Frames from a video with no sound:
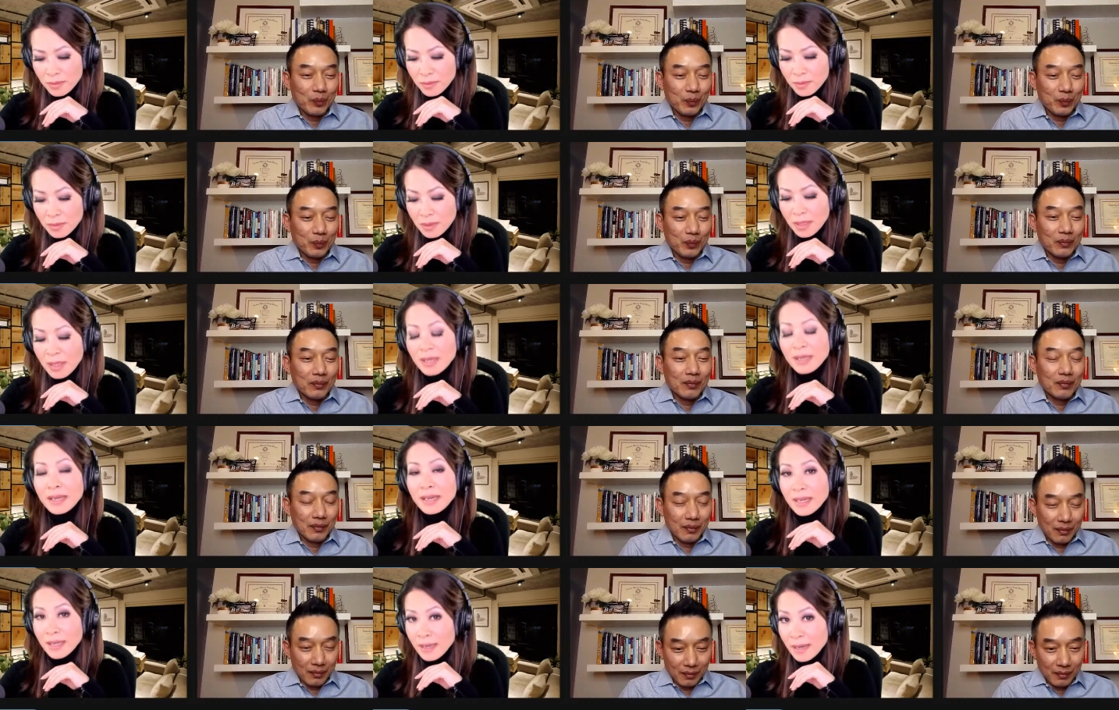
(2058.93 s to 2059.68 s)

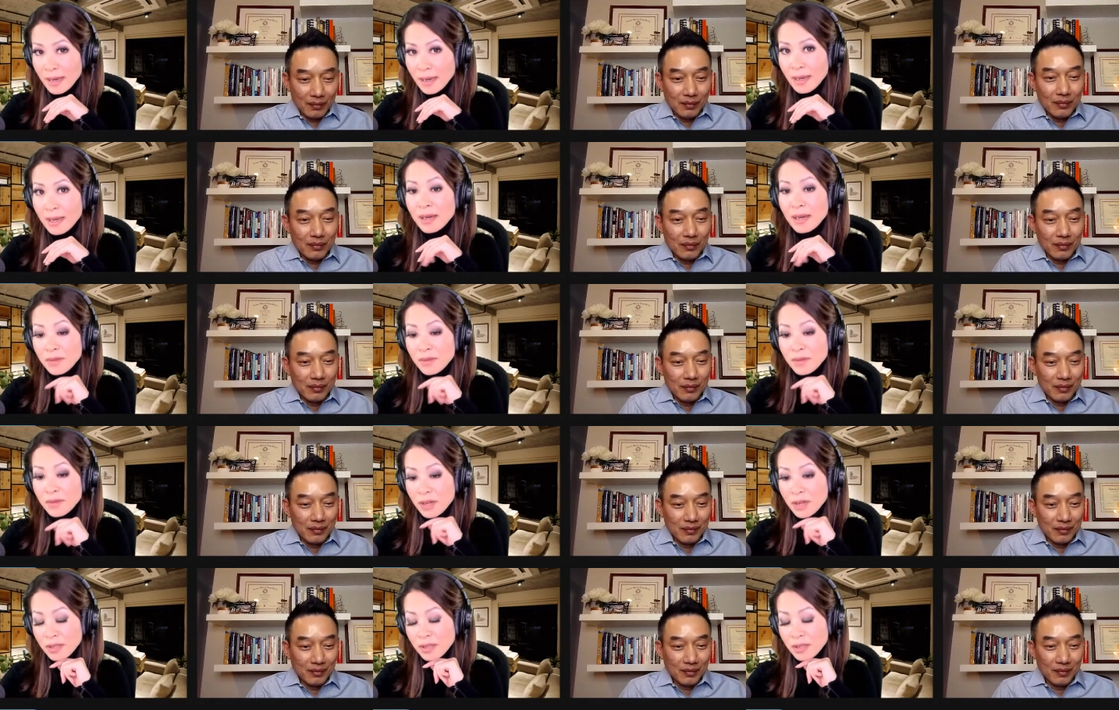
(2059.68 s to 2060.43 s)
Speaker 1: Honey, I have a
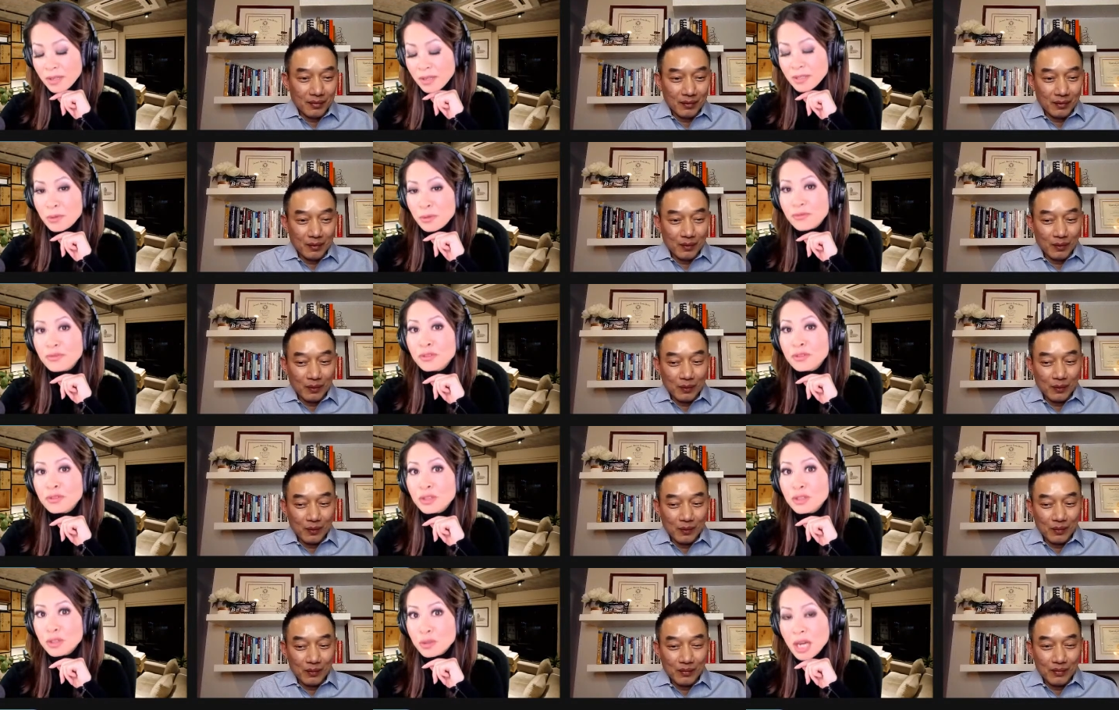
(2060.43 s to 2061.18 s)
hard time with the
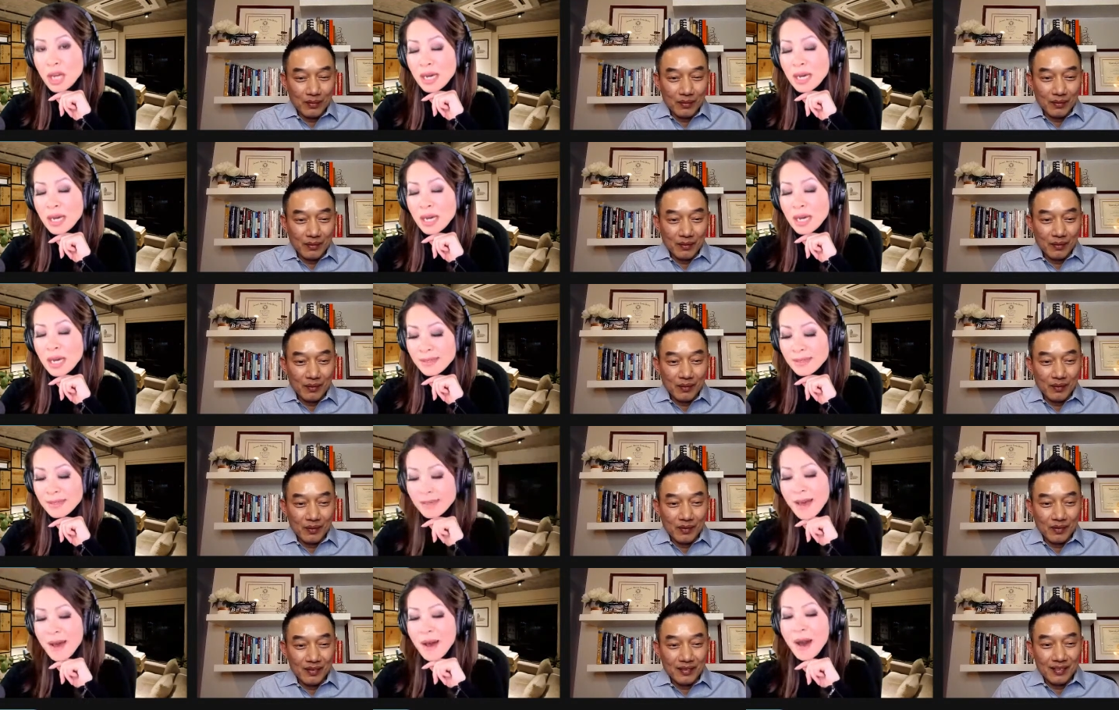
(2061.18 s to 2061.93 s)
flu shot.
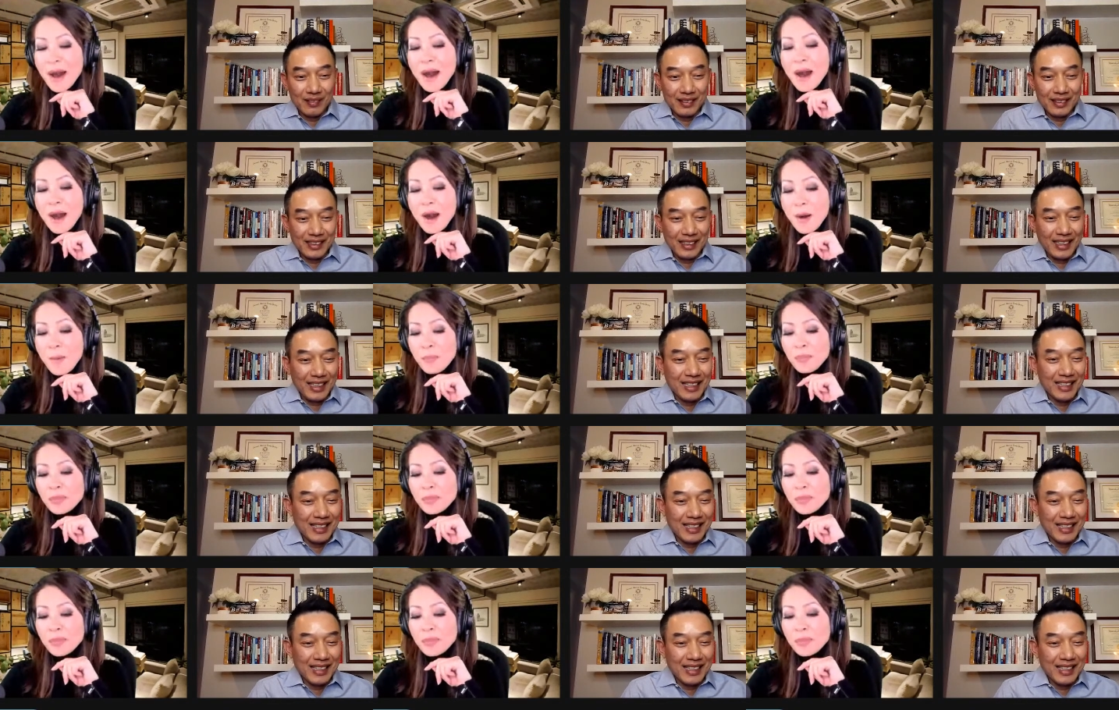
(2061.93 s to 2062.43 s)
Um, yeah.